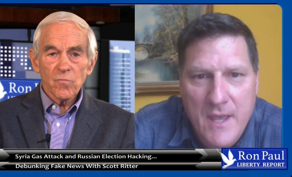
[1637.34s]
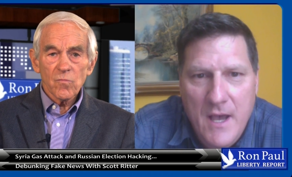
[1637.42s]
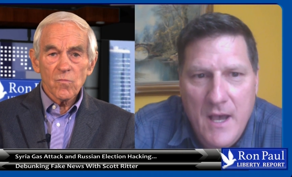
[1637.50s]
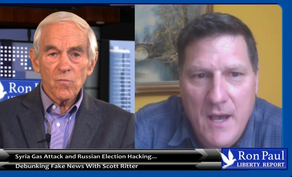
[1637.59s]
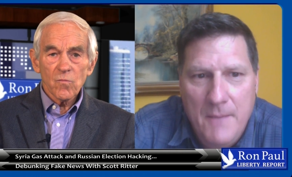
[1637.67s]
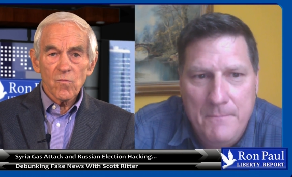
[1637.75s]

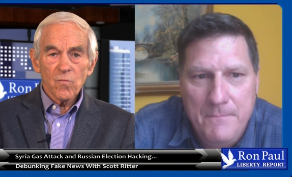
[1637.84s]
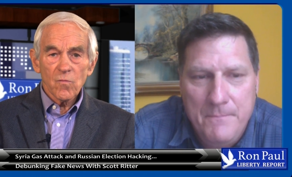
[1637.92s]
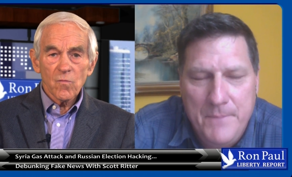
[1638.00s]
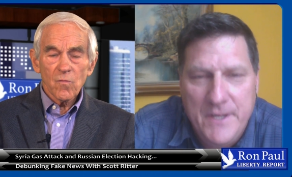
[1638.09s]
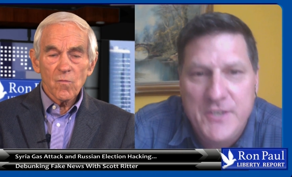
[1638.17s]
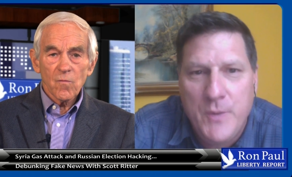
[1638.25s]
Speaker 1: um,
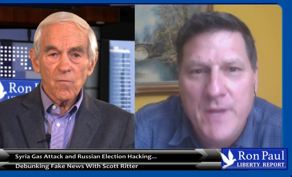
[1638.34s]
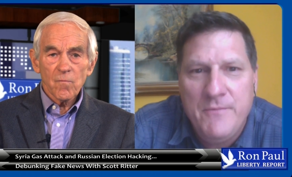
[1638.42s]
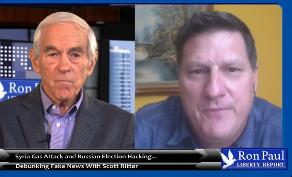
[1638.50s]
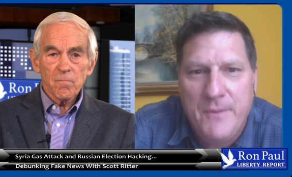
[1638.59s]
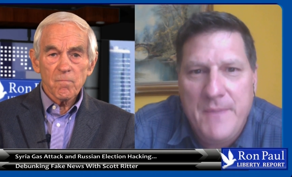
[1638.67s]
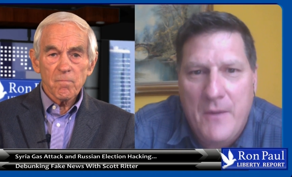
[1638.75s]
but it's written
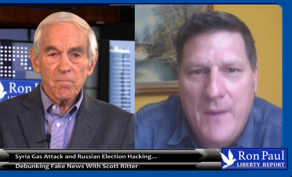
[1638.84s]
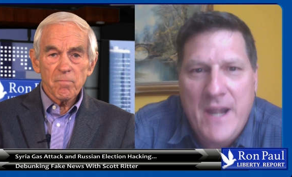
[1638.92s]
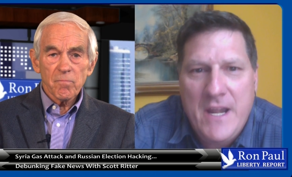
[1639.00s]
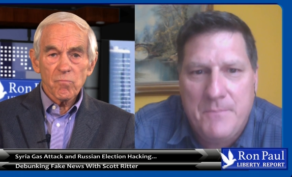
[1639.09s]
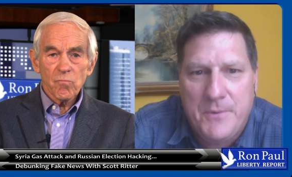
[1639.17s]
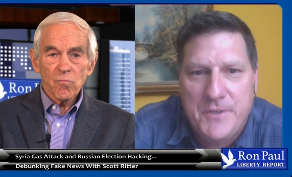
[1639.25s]
from the
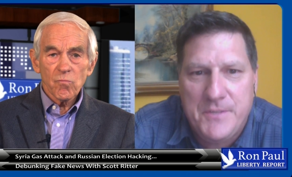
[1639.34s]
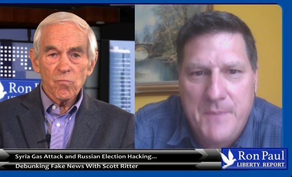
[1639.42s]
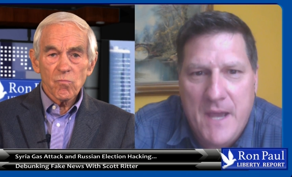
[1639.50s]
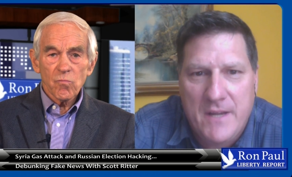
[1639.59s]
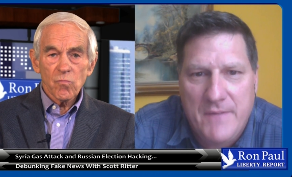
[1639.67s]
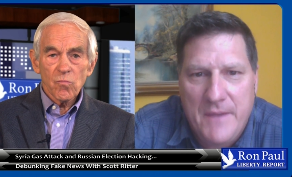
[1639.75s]
Iranian
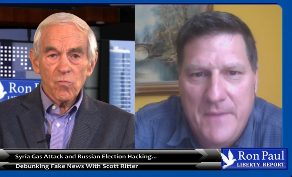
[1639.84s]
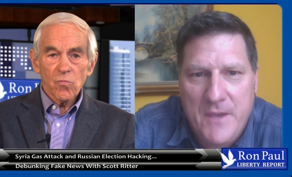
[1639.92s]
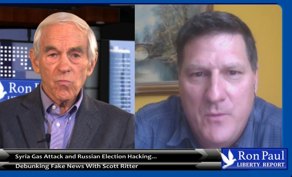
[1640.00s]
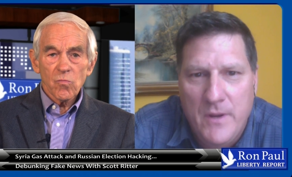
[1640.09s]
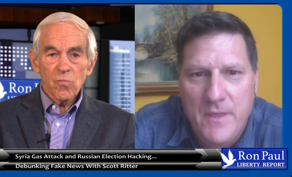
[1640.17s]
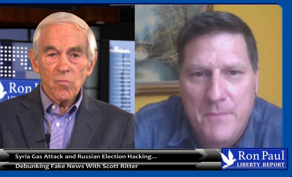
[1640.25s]
perspective. I
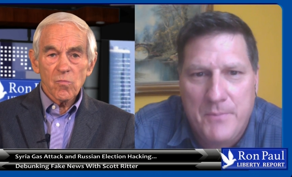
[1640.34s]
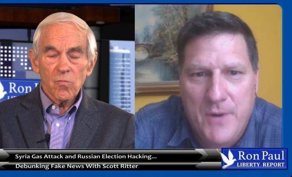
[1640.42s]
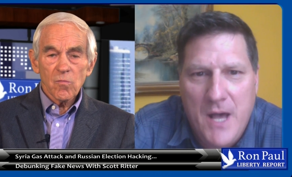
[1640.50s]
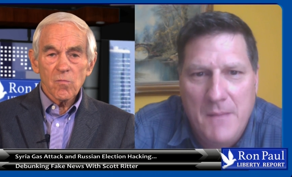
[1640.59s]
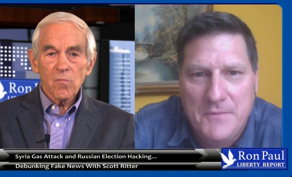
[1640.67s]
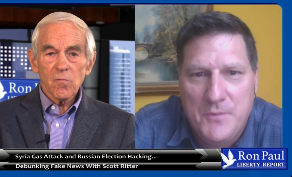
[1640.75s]
think one of the
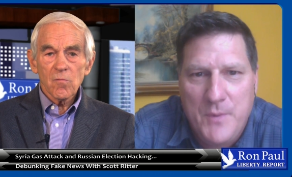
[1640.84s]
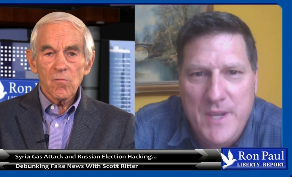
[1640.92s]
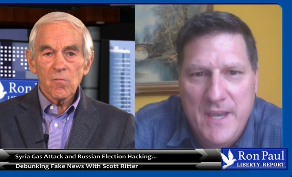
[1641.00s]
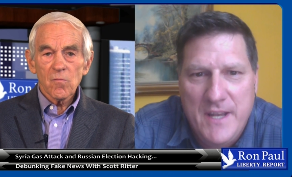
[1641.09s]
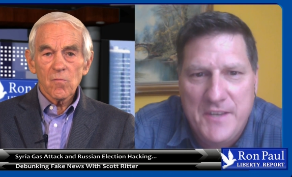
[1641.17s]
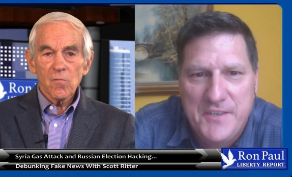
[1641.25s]
problems we
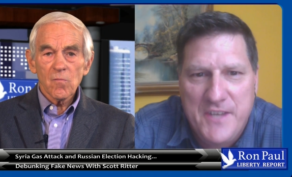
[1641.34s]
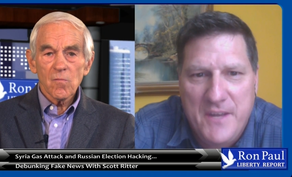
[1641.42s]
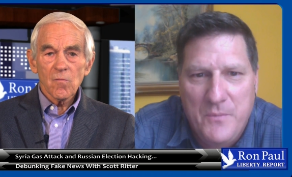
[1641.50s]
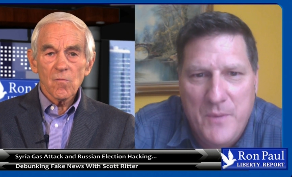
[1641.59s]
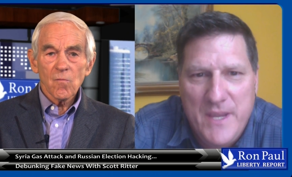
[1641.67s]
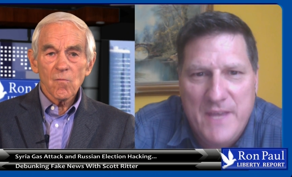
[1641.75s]
get is that
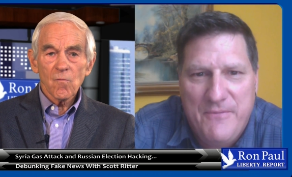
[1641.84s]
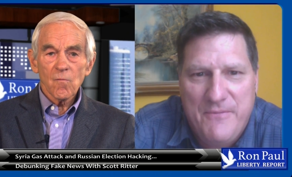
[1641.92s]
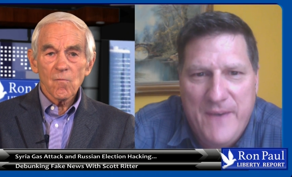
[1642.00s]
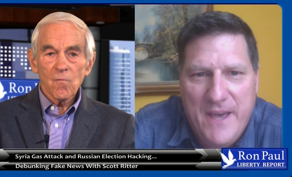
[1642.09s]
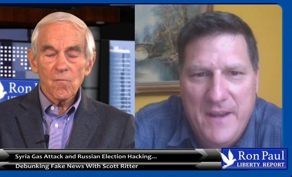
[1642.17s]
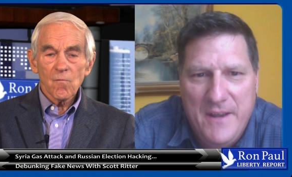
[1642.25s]
we get
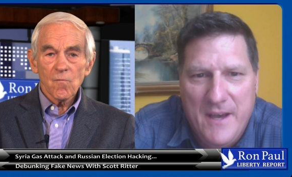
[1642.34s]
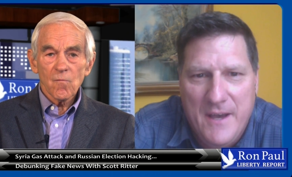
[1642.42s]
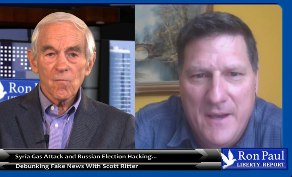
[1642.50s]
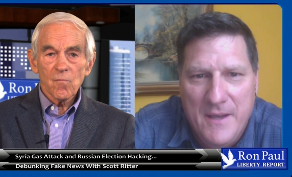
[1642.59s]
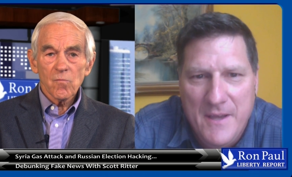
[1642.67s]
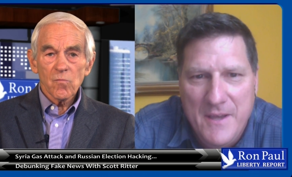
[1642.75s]
fed
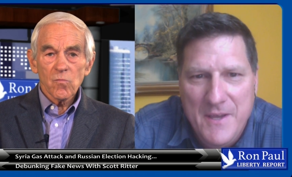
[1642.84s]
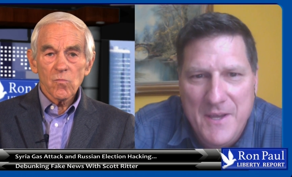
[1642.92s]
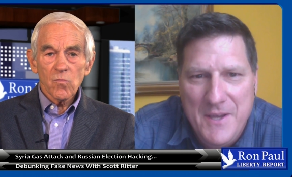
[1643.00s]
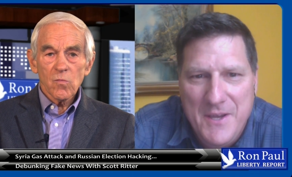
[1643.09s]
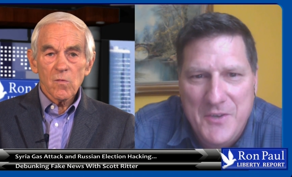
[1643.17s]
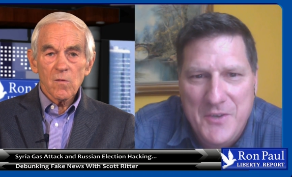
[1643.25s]
uh,
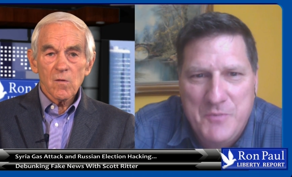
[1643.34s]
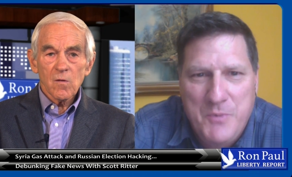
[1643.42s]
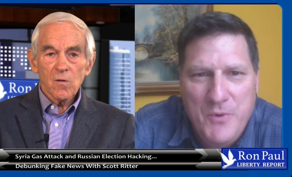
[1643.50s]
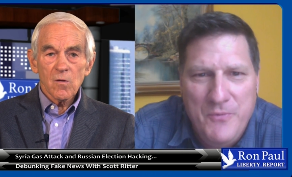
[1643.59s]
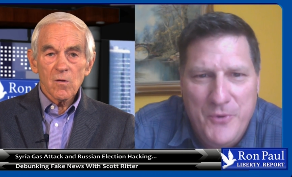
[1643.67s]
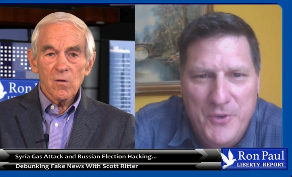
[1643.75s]
uh,
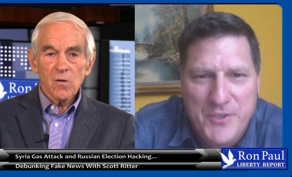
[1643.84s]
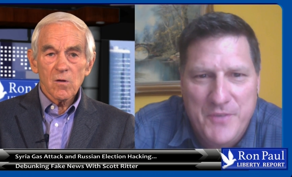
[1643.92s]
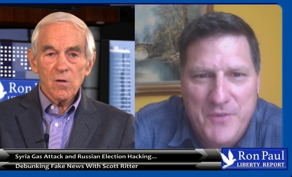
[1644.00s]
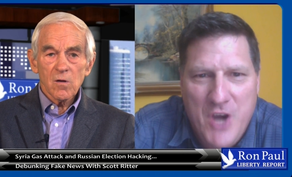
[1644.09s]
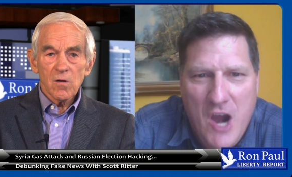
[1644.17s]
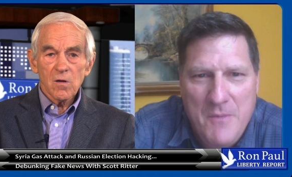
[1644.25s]
spoonfuls
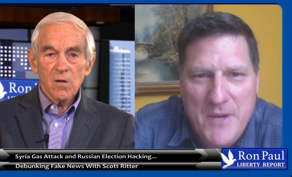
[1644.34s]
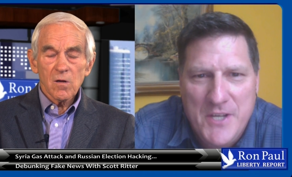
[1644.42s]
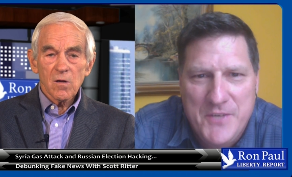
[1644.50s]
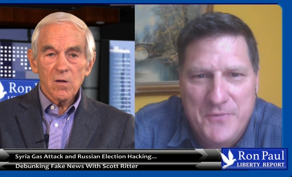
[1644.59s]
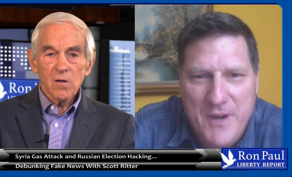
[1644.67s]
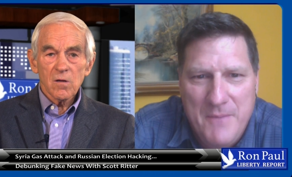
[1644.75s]
of
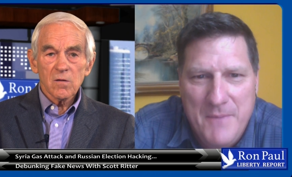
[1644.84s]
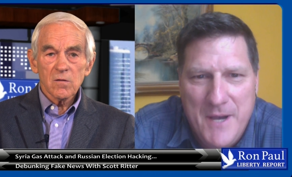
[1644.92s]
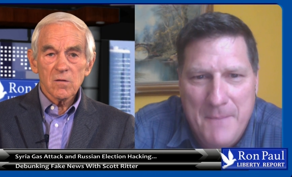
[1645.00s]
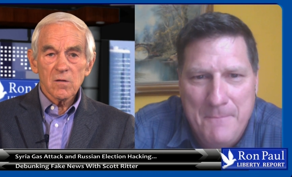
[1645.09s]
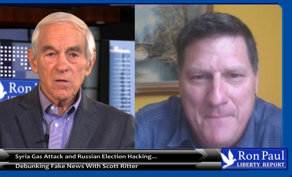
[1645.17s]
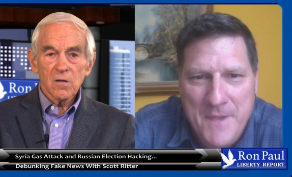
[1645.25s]
garbage from
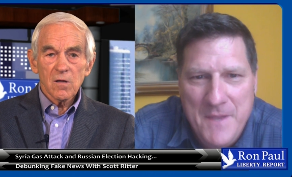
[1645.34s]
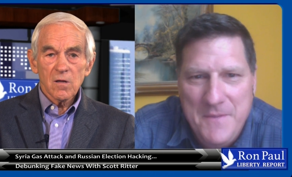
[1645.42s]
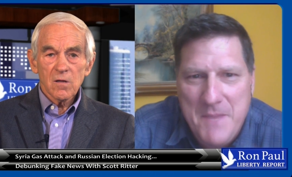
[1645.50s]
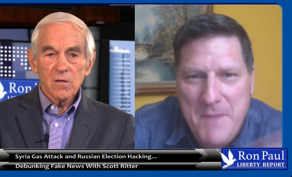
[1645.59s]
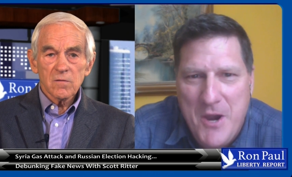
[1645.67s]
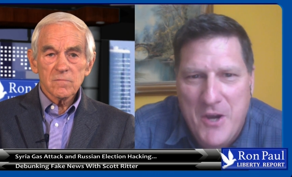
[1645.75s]
um,
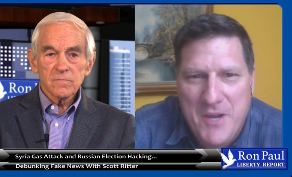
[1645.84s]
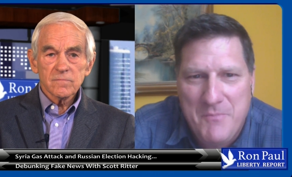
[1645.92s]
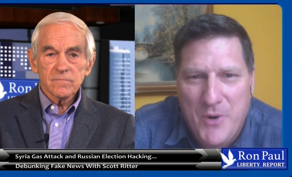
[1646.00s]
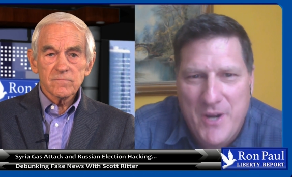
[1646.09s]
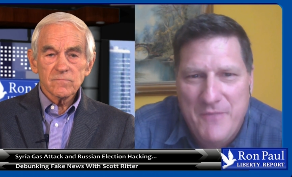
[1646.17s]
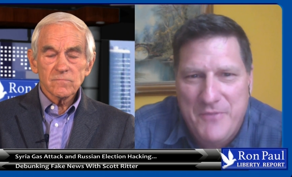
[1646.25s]
the American
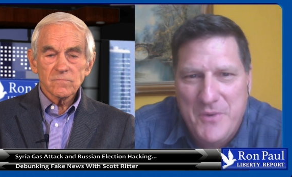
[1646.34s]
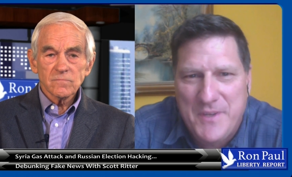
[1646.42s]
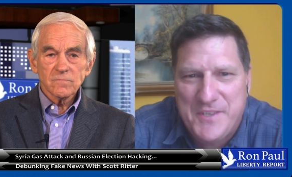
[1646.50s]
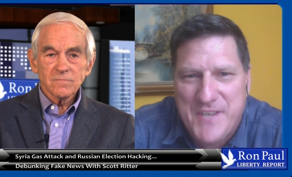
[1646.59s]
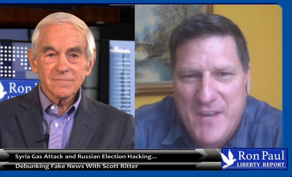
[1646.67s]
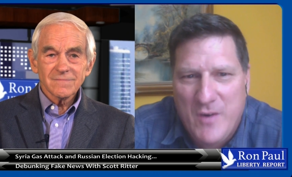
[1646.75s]
point of view,
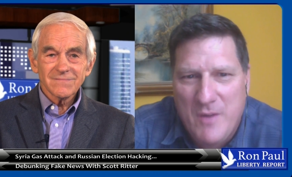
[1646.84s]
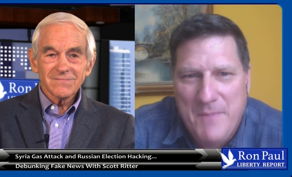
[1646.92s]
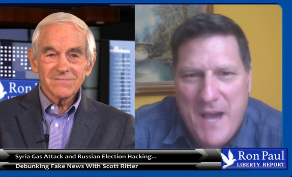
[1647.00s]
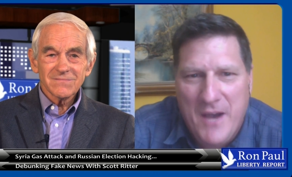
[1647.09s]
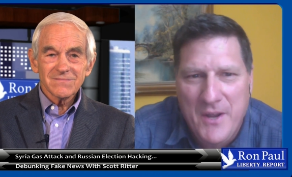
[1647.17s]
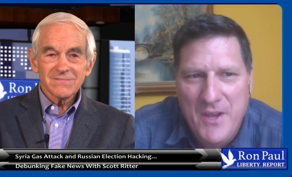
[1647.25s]
et cetera, about